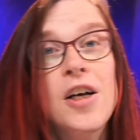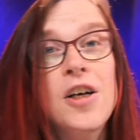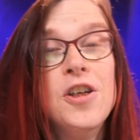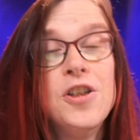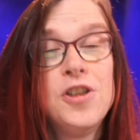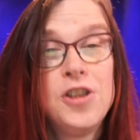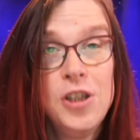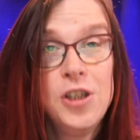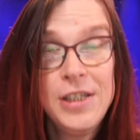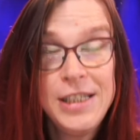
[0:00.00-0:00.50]

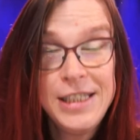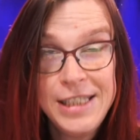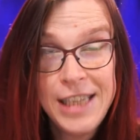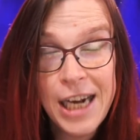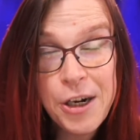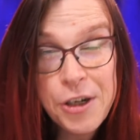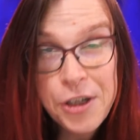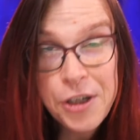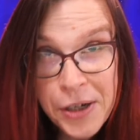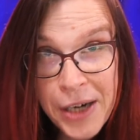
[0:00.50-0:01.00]
So
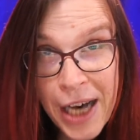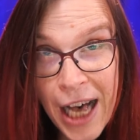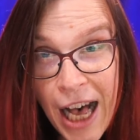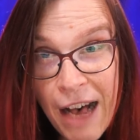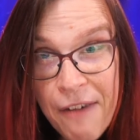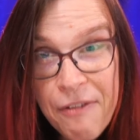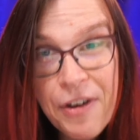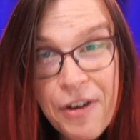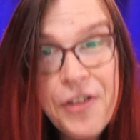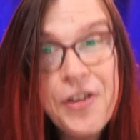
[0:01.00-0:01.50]
there you
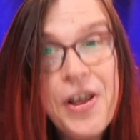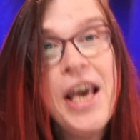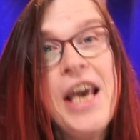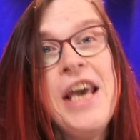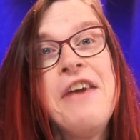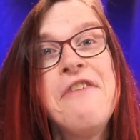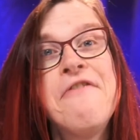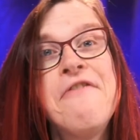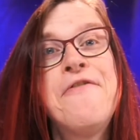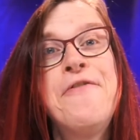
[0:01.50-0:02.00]
have it,
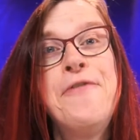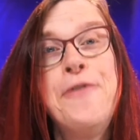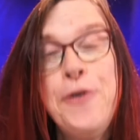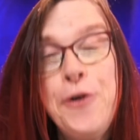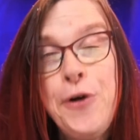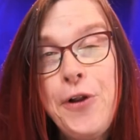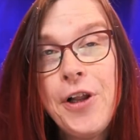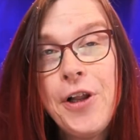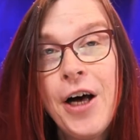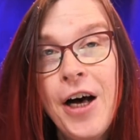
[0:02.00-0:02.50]
a
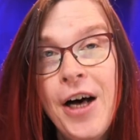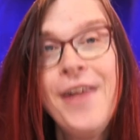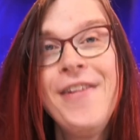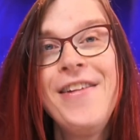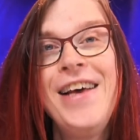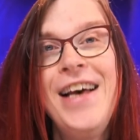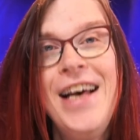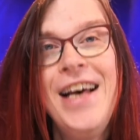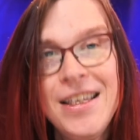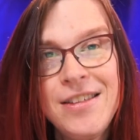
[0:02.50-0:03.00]
full-on
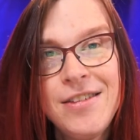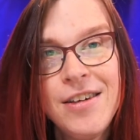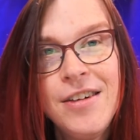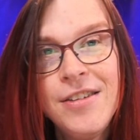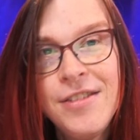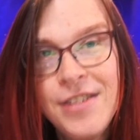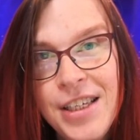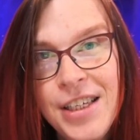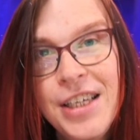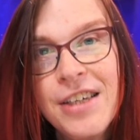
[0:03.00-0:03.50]

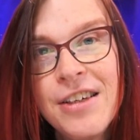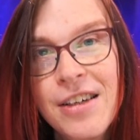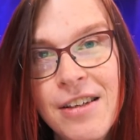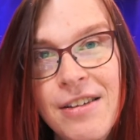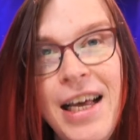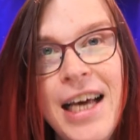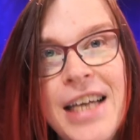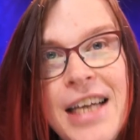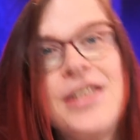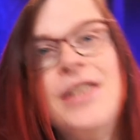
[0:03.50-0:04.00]
SRT
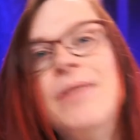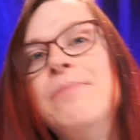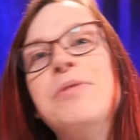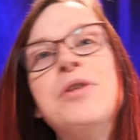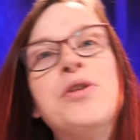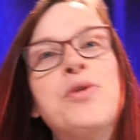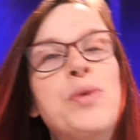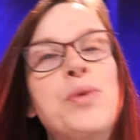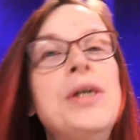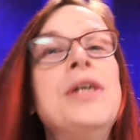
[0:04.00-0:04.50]
connection
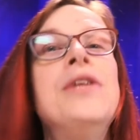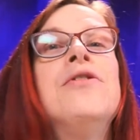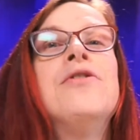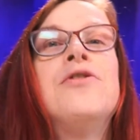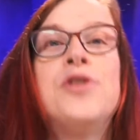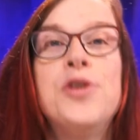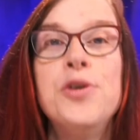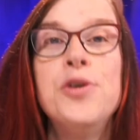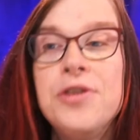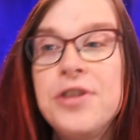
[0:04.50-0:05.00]
between
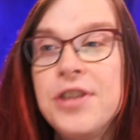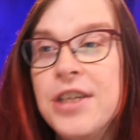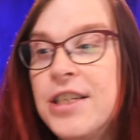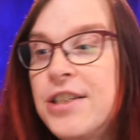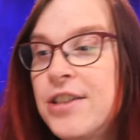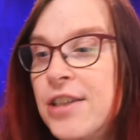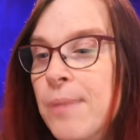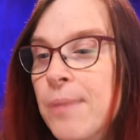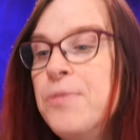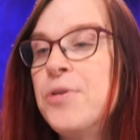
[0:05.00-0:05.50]
two
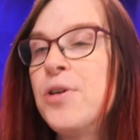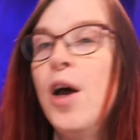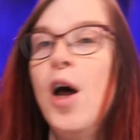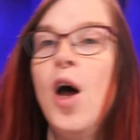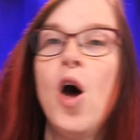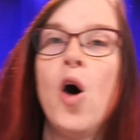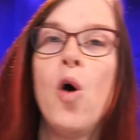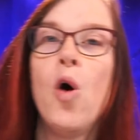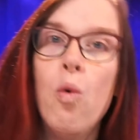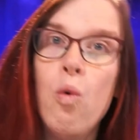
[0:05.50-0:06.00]
systems,
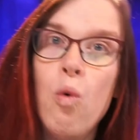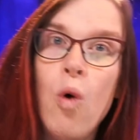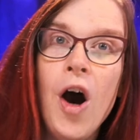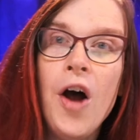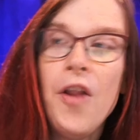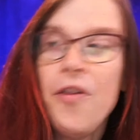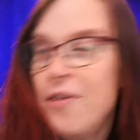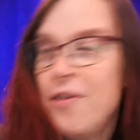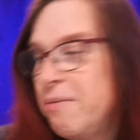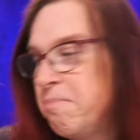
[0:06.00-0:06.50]

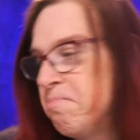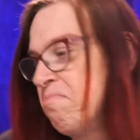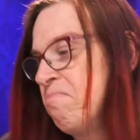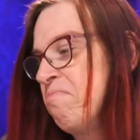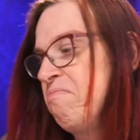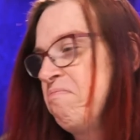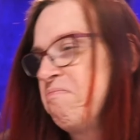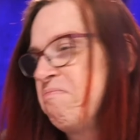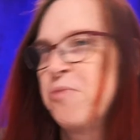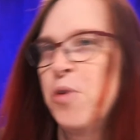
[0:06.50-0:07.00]
one,
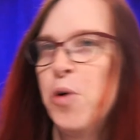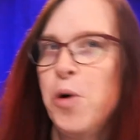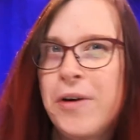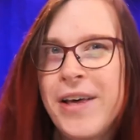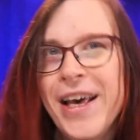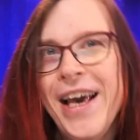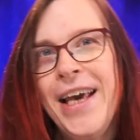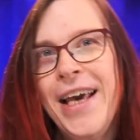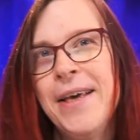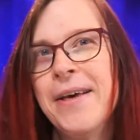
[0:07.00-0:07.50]

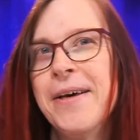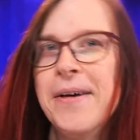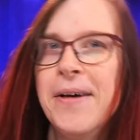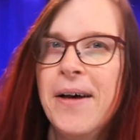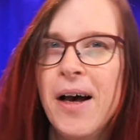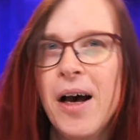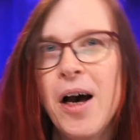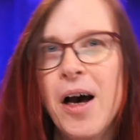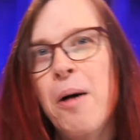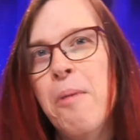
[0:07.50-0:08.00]
okay,
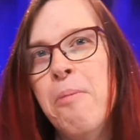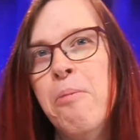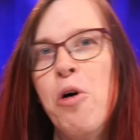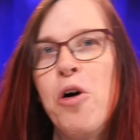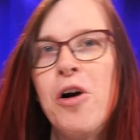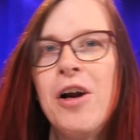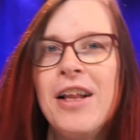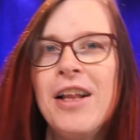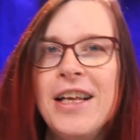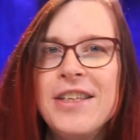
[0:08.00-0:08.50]

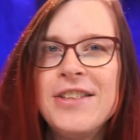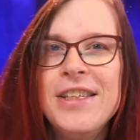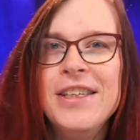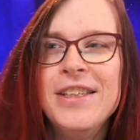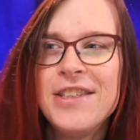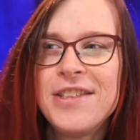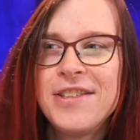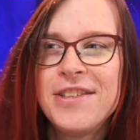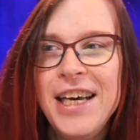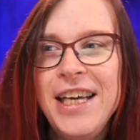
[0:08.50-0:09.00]
more or less in
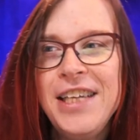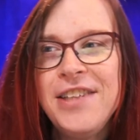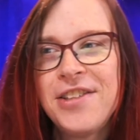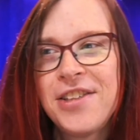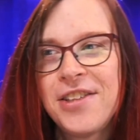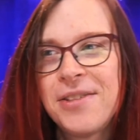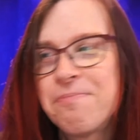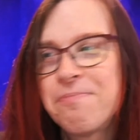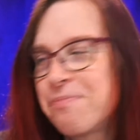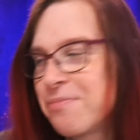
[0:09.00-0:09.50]
the States,